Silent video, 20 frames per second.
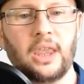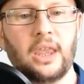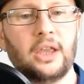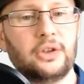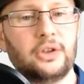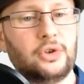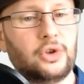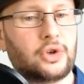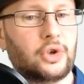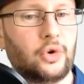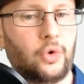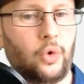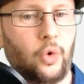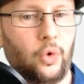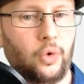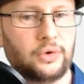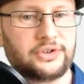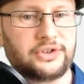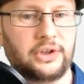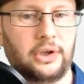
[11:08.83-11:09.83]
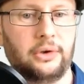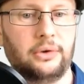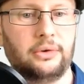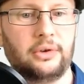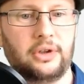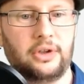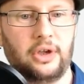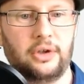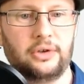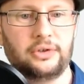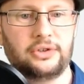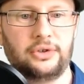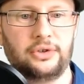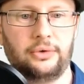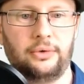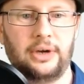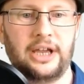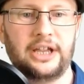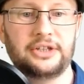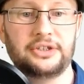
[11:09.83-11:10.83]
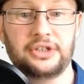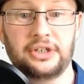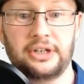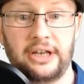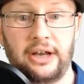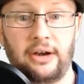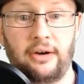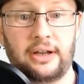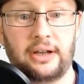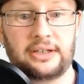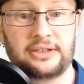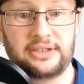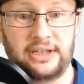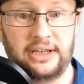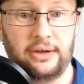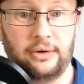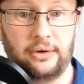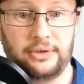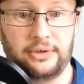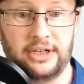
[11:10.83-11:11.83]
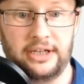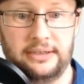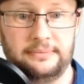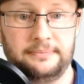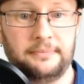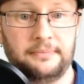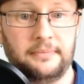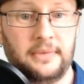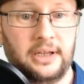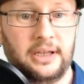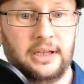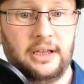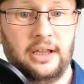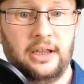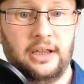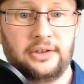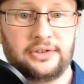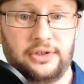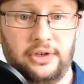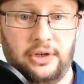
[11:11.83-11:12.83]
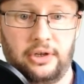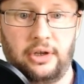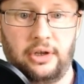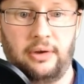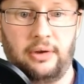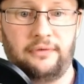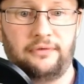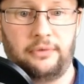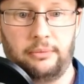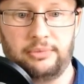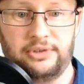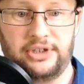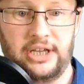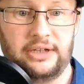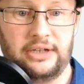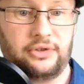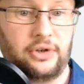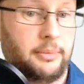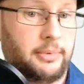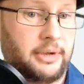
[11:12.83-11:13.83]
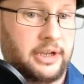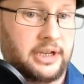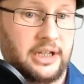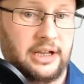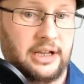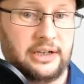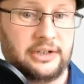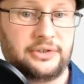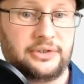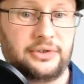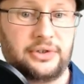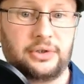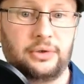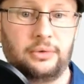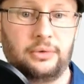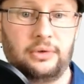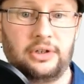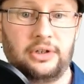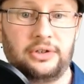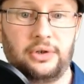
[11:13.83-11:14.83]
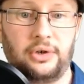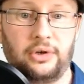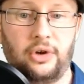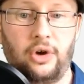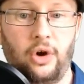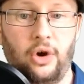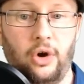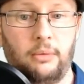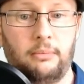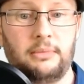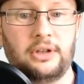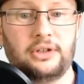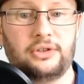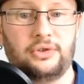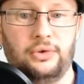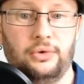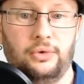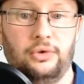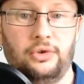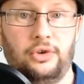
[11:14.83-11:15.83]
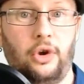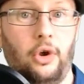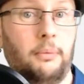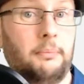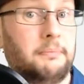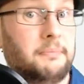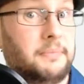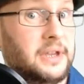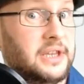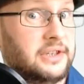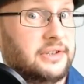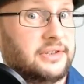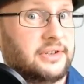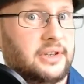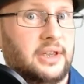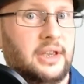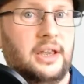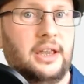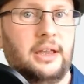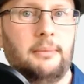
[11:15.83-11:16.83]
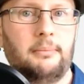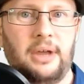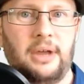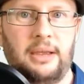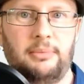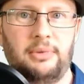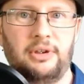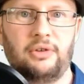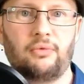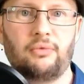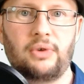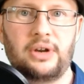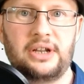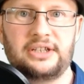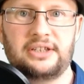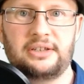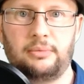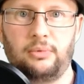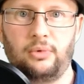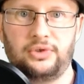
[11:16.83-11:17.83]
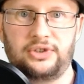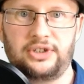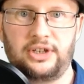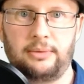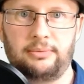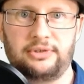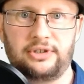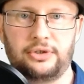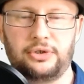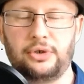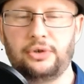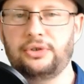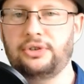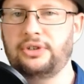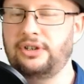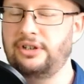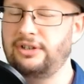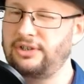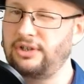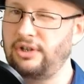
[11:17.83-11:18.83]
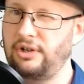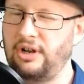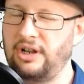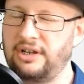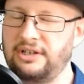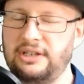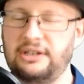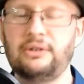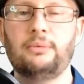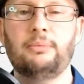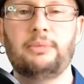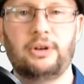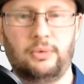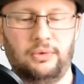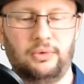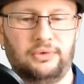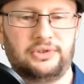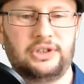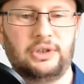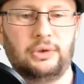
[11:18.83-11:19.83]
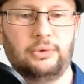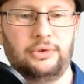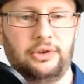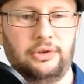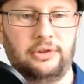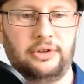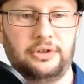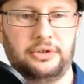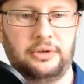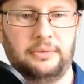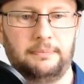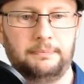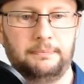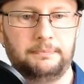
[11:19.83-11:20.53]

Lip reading: You could also go to a generic TLD. So going from, say, tribecaelectrical.com to .biz may be a reasonable substitution. It's not ideal, but it will still do the job.